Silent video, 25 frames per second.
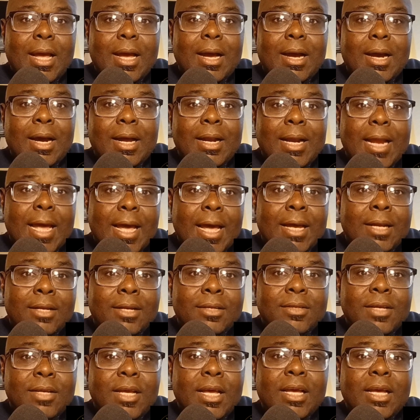
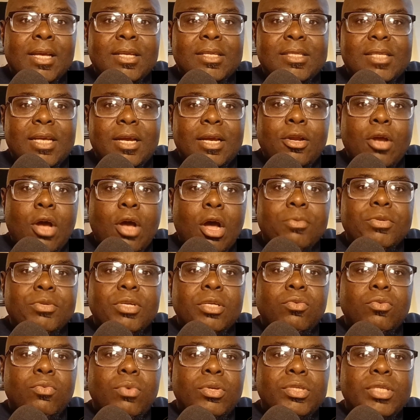Anand said the
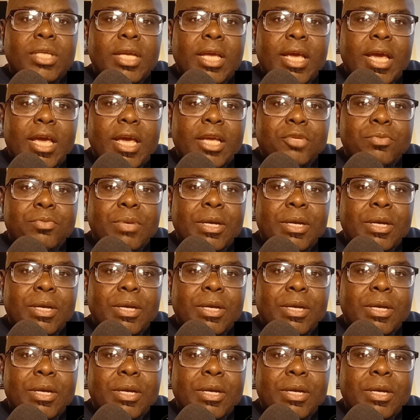object was engaged